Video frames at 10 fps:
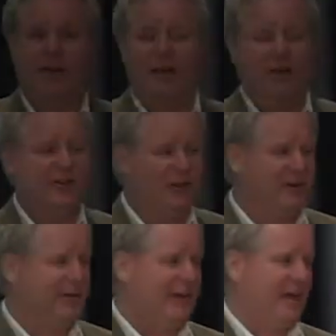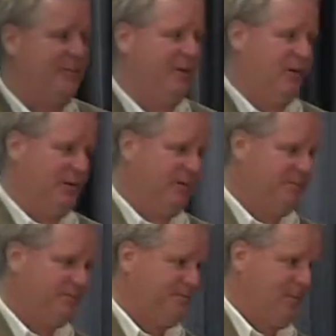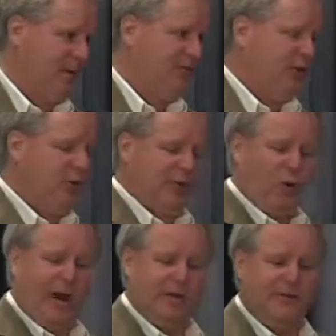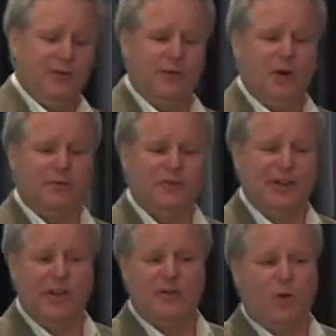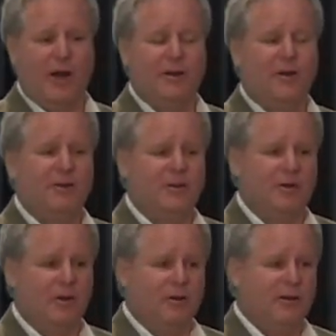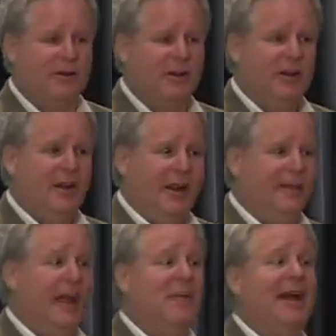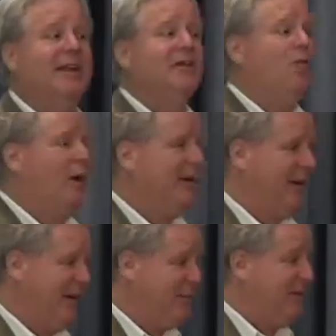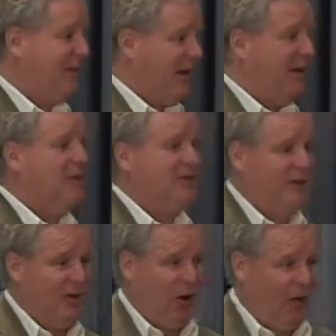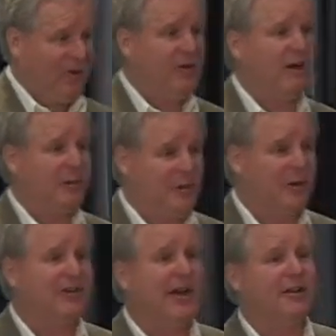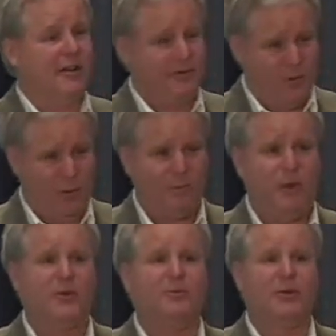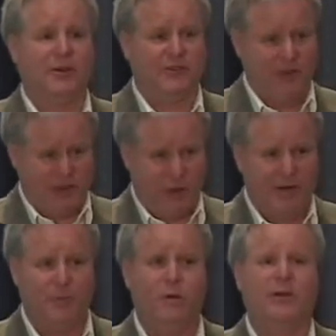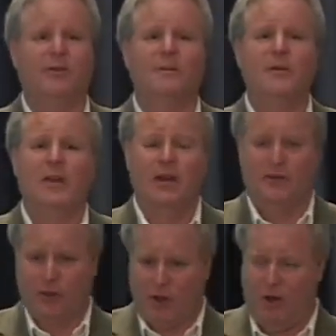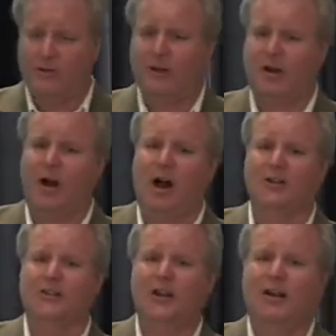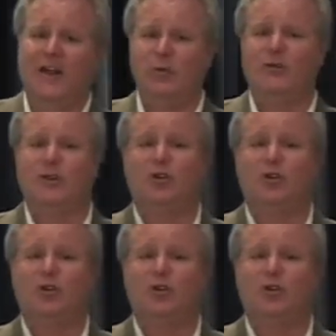Now, as you look at that pyramid, so you've acquired a few donors, say you've acquired 100 donors, and they might give one gift, but the key is, hopefully they'll come alongside and give you multiple gifts, and they'll join up with you. They'll feel called to the cause. They will feel